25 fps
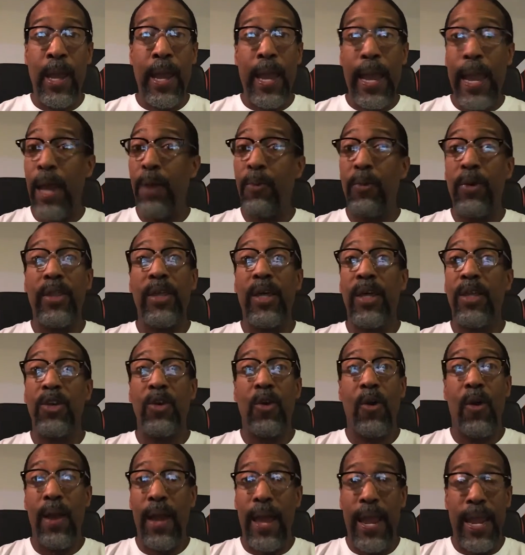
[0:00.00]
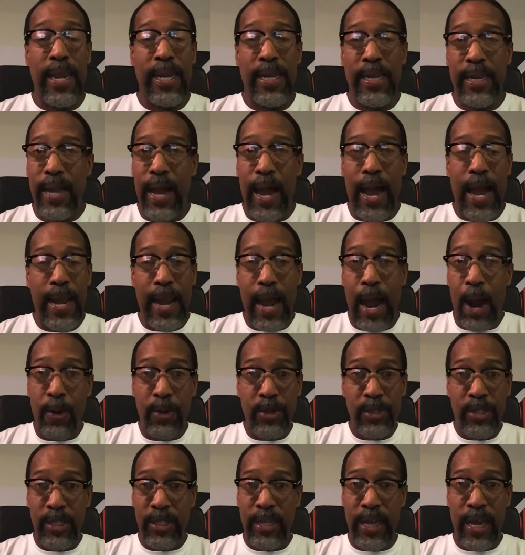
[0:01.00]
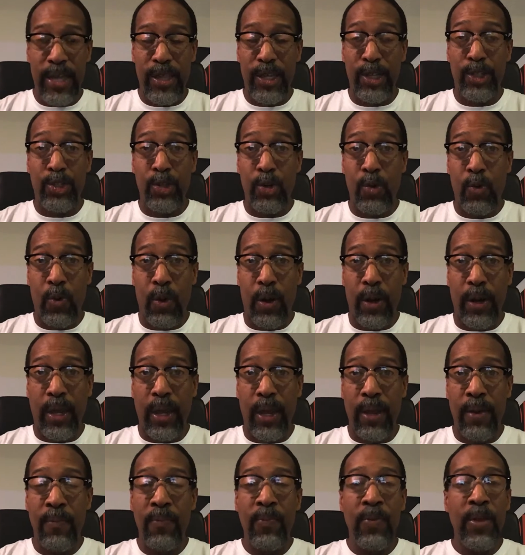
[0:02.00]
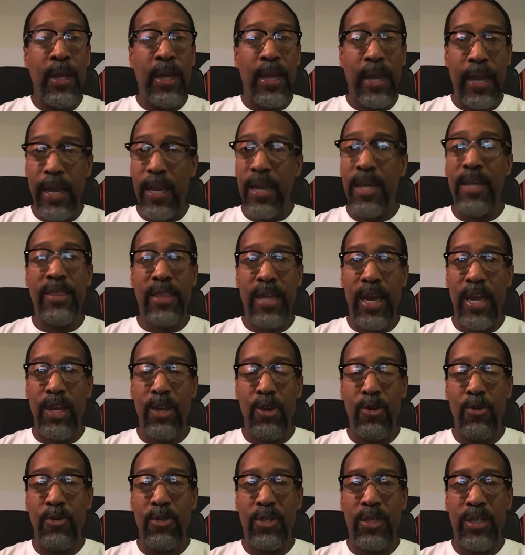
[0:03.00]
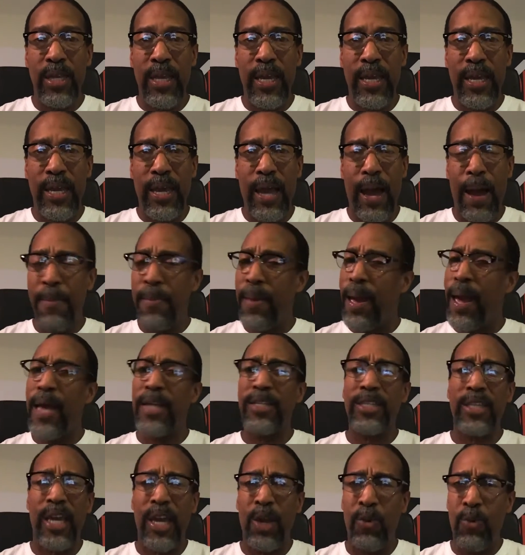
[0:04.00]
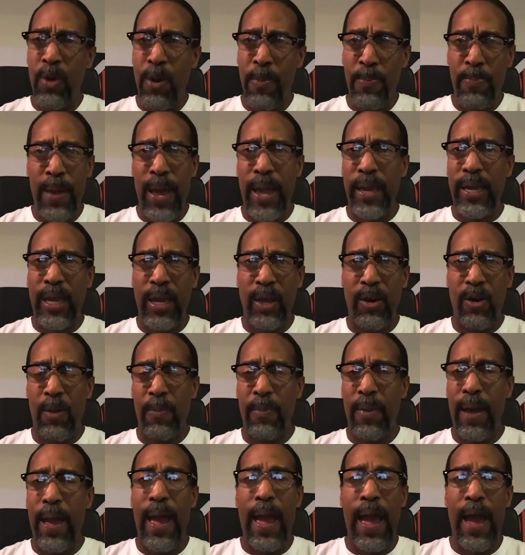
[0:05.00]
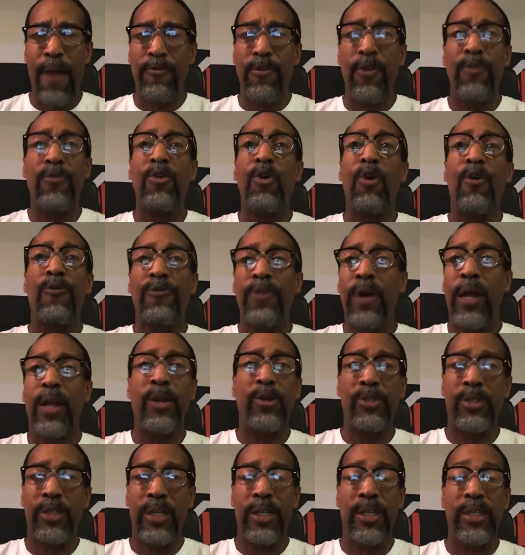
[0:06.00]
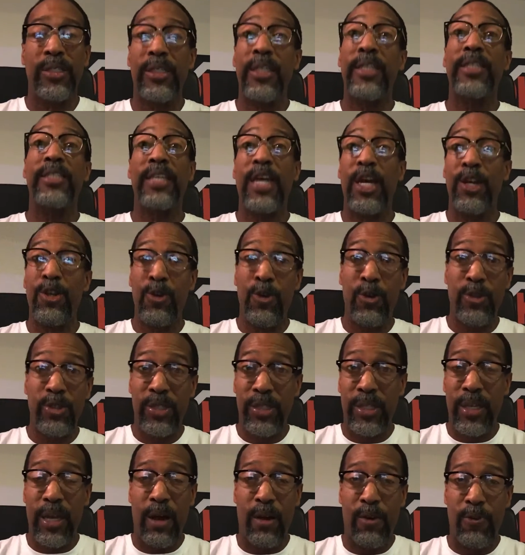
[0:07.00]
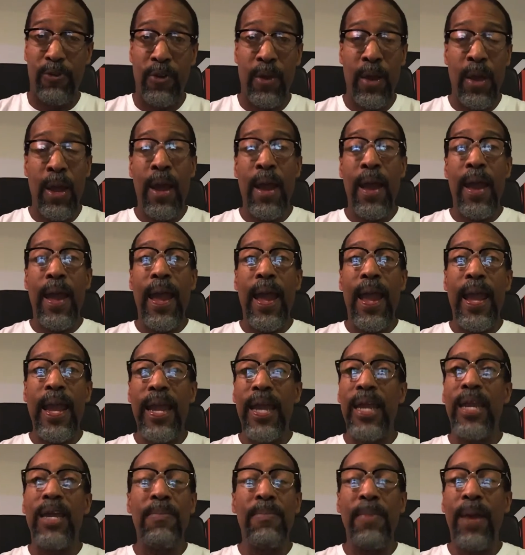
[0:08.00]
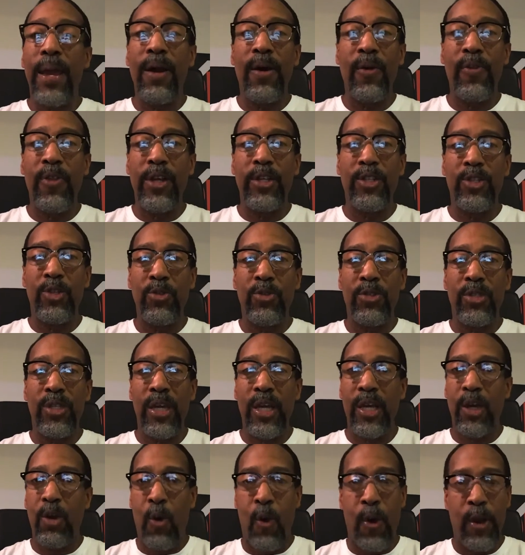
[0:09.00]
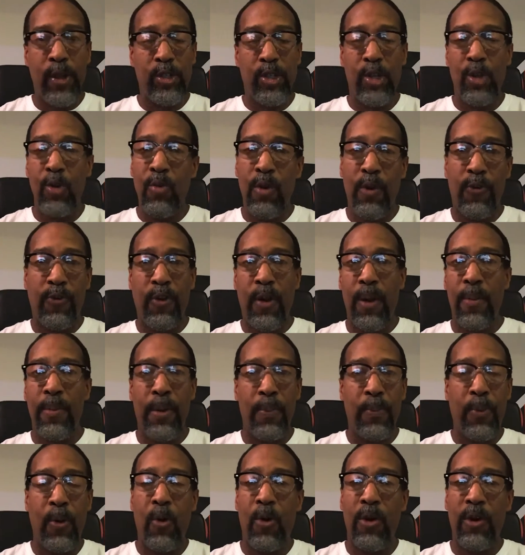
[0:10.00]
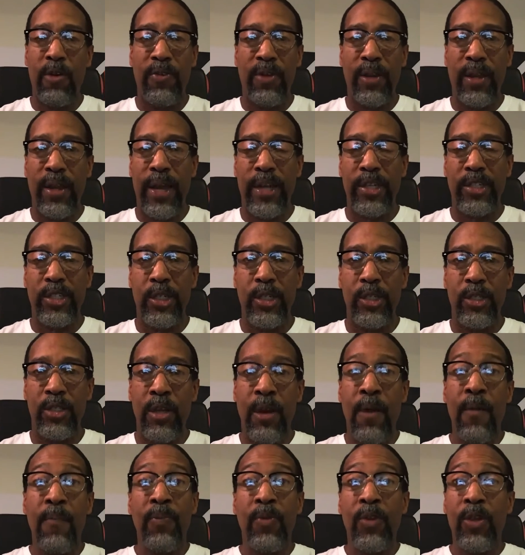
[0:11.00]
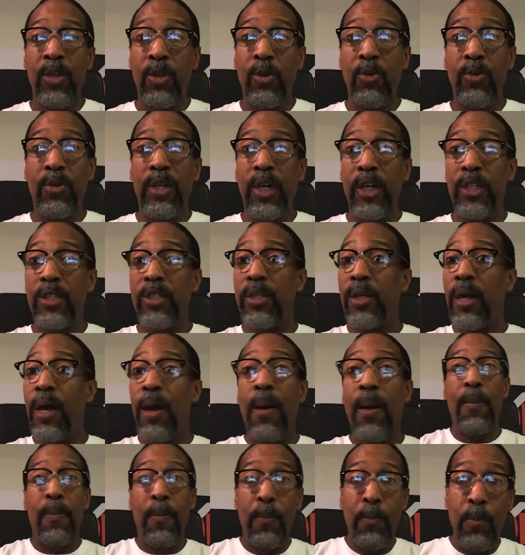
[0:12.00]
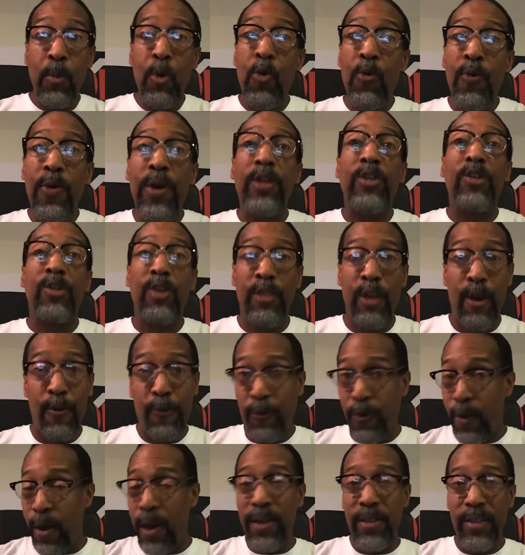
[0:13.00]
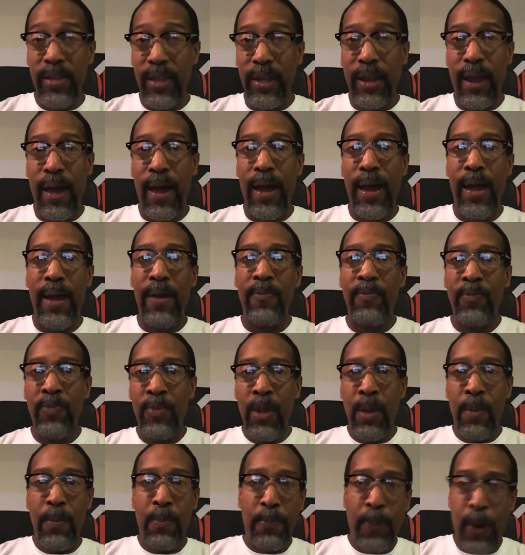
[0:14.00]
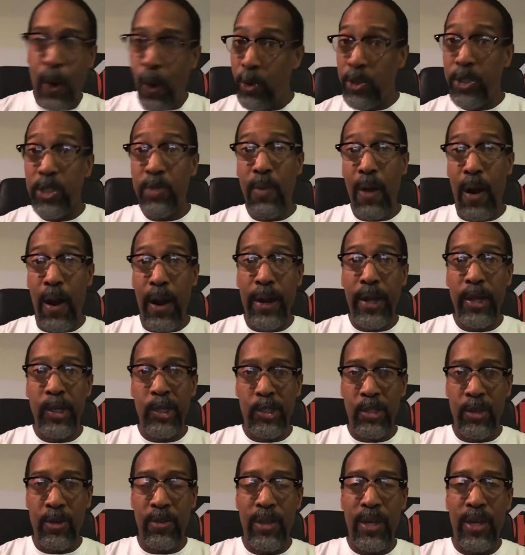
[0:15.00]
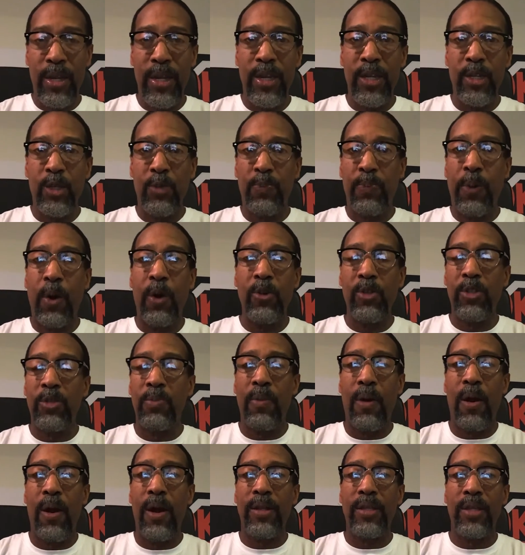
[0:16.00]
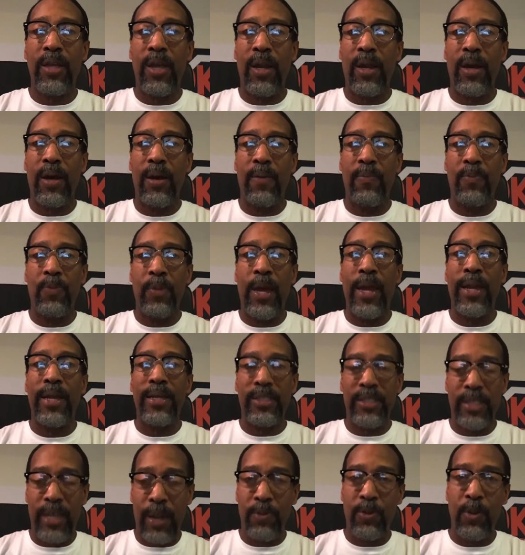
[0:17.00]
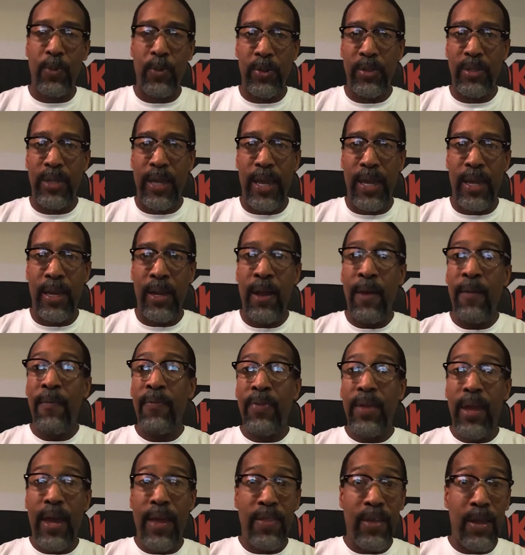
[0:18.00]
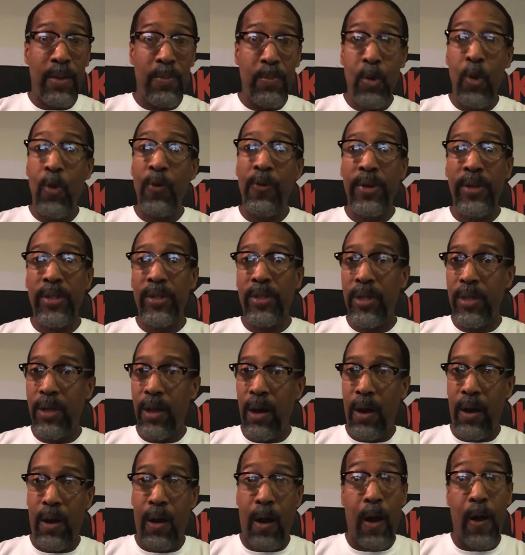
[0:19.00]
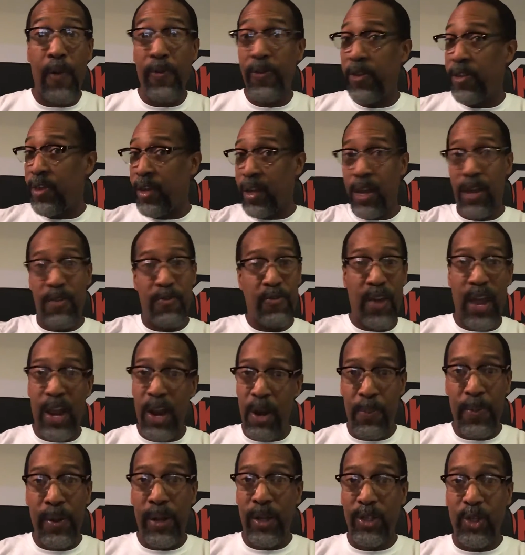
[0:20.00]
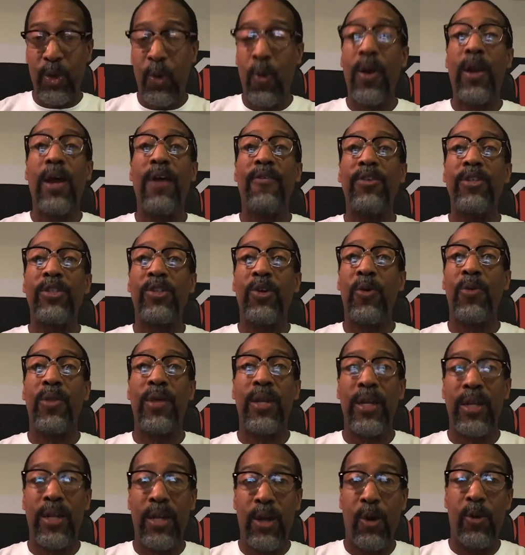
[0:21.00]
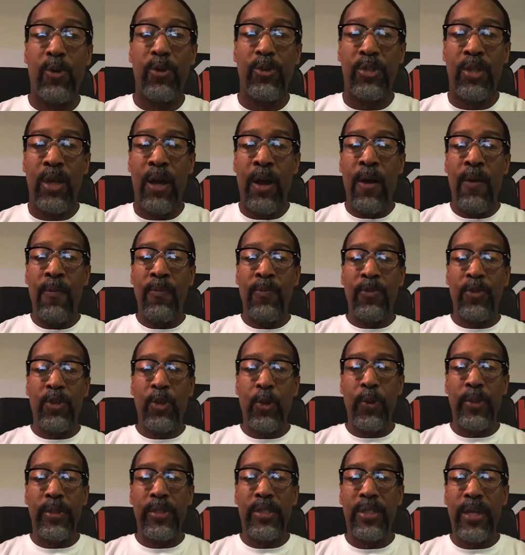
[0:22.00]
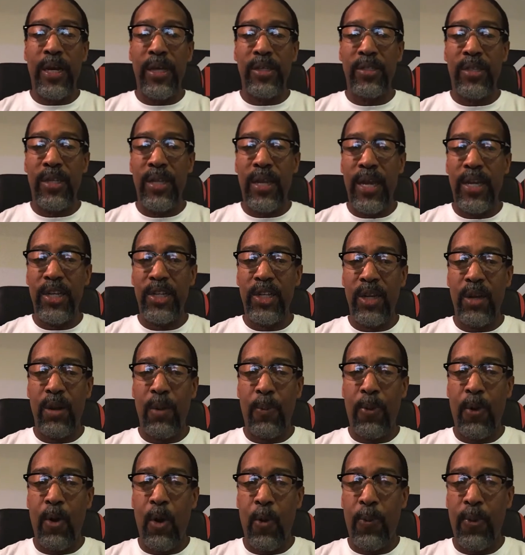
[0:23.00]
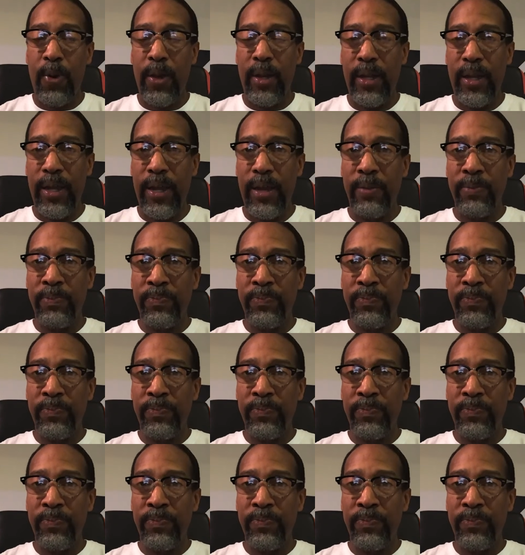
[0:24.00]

And within your 8-9 hours a day that you're working, anything you see, I'm asking, we're begging on behalf of your fellow citizens and yourself. Any mail that you see going to or from a board of elections, you just move it to the front of the line, postmark it so that it is postmarked at an acceptable date, and then move it onto the conveyor belt or whatever so that it goes to its destination appropriately.